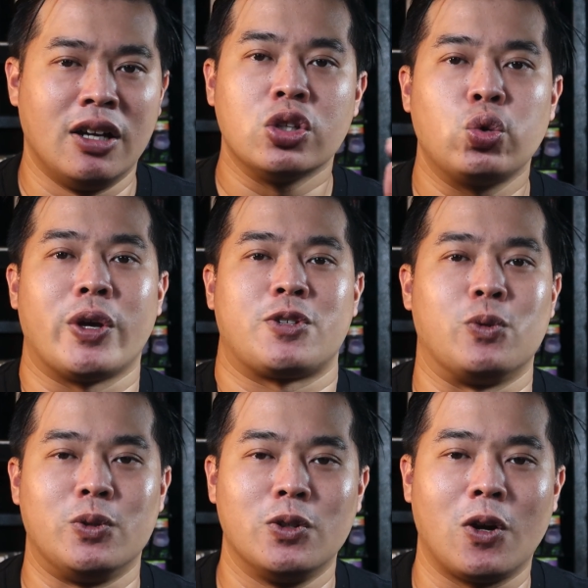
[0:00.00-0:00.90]
so as
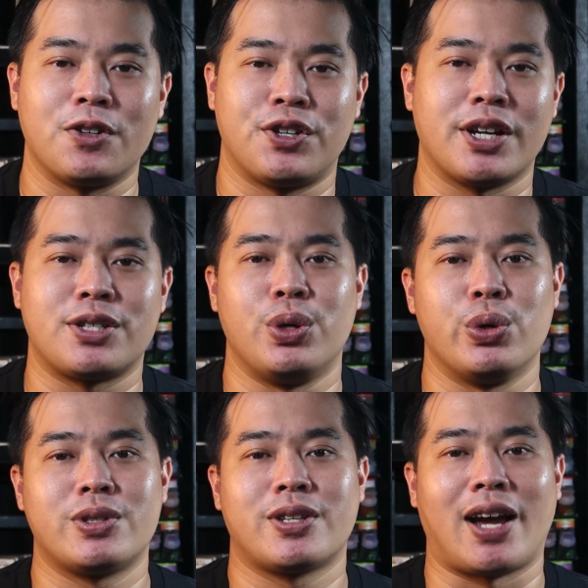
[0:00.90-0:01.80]
to not just
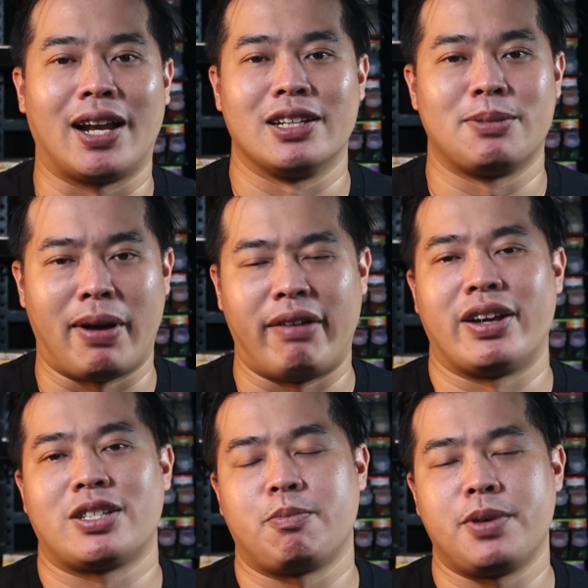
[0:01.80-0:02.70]
use colors by
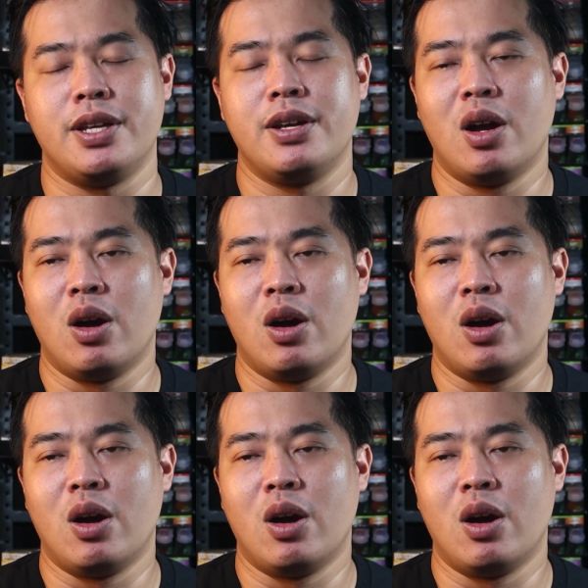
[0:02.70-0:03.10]
recipe,